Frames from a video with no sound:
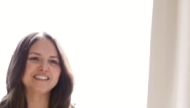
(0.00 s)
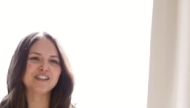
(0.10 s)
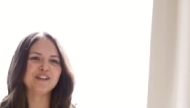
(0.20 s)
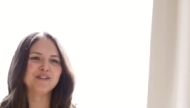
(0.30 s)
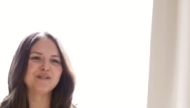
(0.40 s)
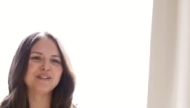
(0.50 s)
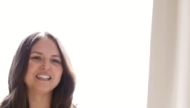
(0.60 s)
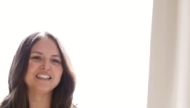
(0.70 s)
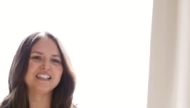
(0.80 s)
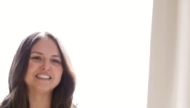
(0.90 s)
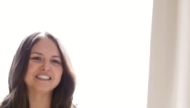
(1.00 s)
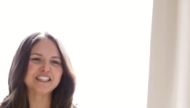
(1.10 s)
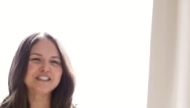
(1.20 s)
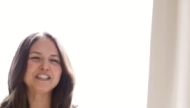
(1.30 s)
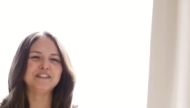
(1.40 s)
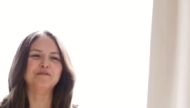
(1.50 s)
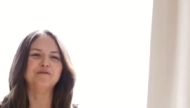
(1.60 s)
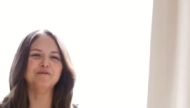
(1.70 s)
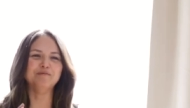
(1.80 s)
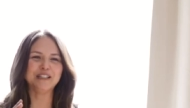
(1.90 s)
so such an
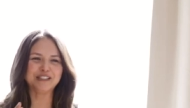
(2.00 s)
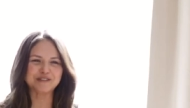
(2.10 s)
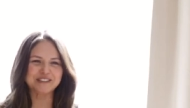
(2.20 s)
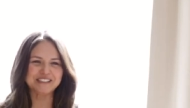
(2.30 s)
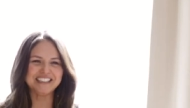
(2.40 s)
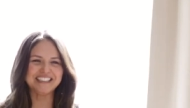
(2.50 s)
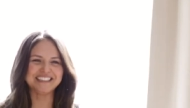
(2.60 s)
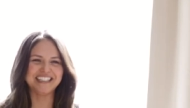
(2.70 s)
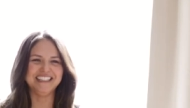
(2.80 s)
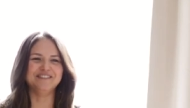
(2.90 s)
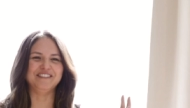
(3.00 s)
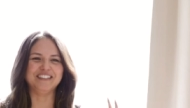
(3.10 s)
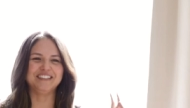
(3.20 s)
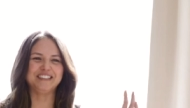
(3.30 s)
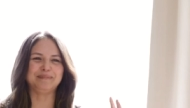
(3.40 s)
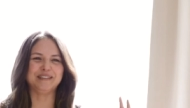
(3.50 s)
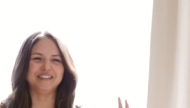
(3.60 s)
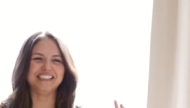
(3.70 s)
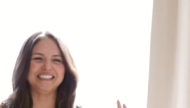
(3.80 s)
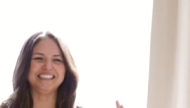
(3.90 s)
interesting and kind of weird
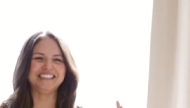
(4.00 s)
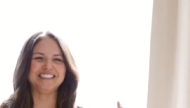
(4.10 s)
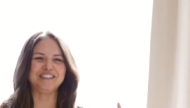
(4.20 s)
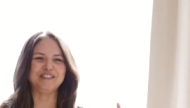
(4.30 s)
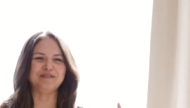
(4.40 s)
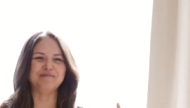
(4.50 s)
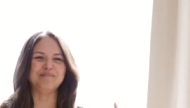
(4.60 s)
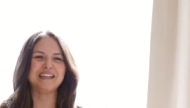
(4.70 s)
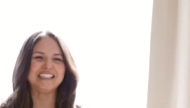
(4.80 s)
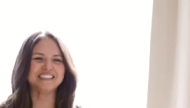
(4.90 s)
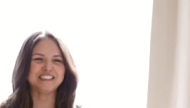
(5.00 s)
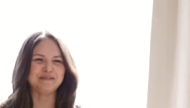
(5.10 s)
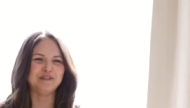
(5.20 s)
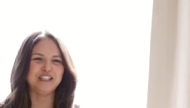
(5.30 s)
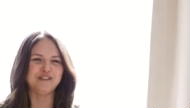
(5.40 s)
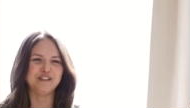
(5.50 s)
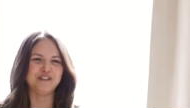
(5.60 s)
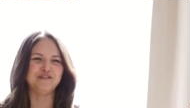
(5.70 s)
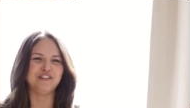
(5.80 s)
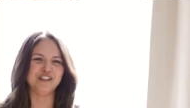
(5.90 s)
experience to meet someone who
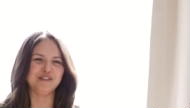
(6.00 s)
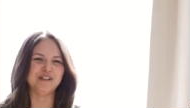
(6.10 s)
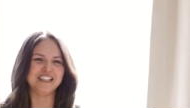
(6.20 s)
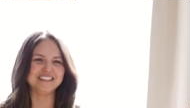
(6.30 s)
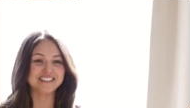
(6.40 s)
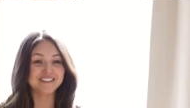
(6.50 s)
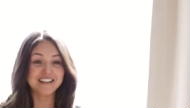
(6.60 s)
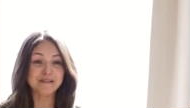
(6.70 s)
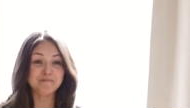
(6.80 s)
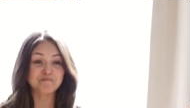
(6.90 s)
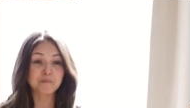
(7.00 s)
you follow on Instagram.